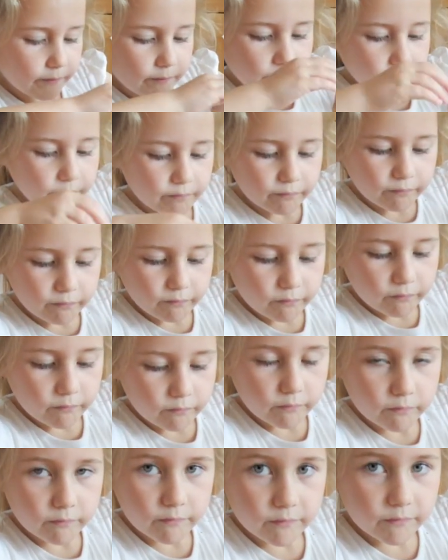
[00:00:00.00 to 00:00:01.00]
Uh,
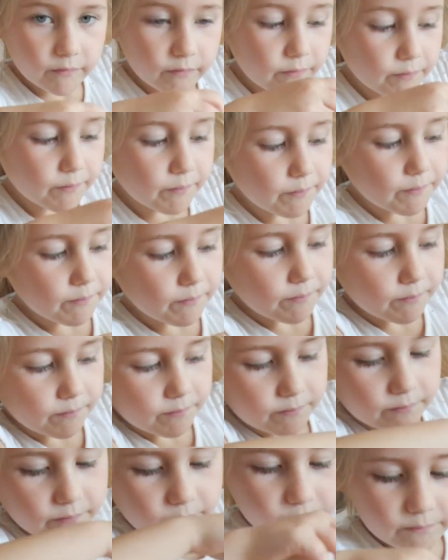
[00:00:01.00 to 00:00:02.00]
Phoebe is putting in